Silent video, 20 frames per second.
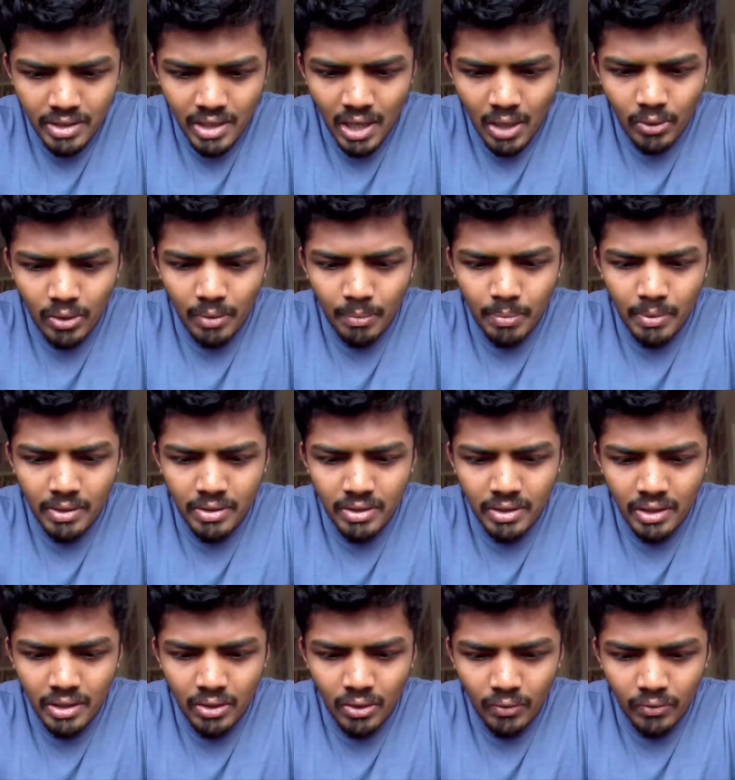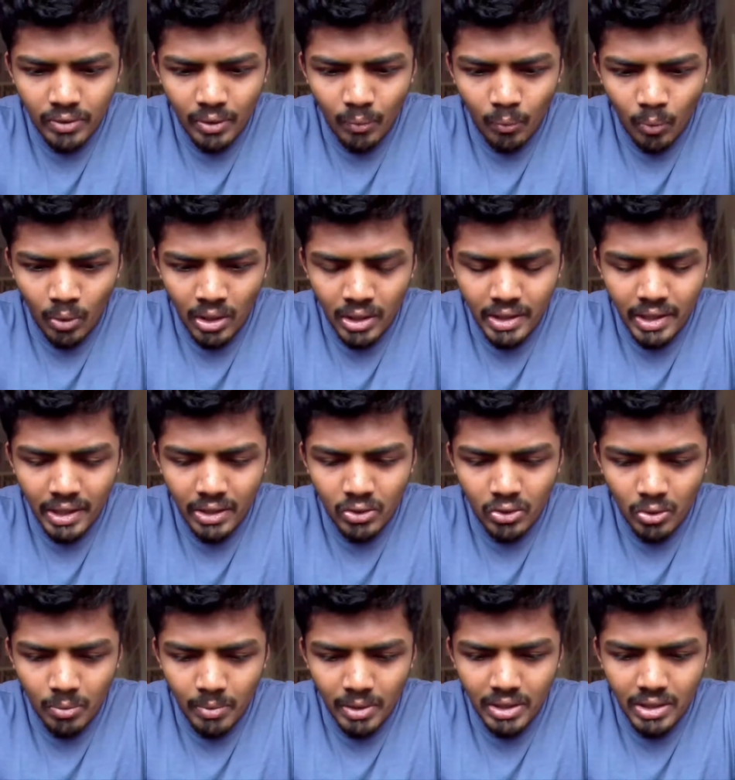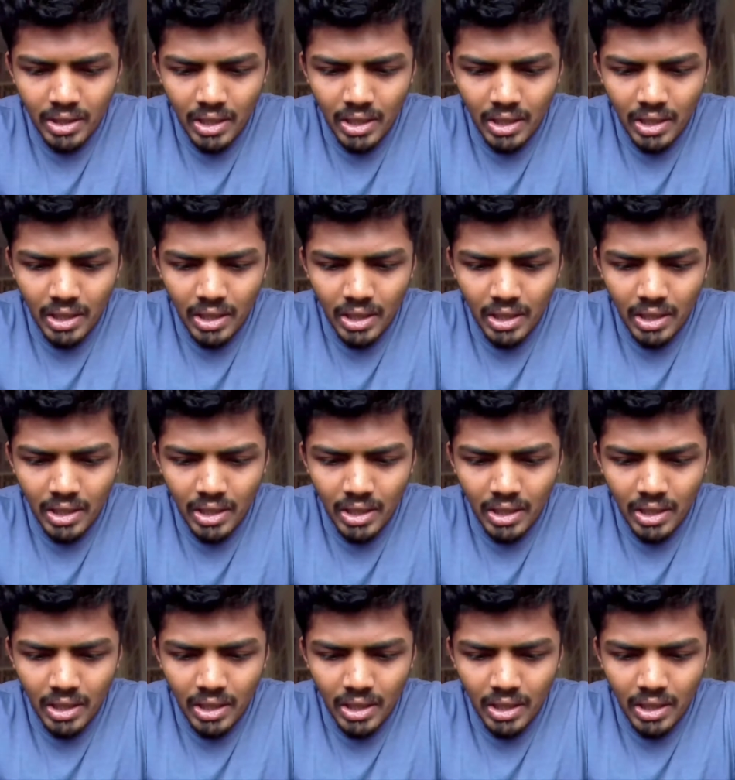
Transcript: now the president of the world economic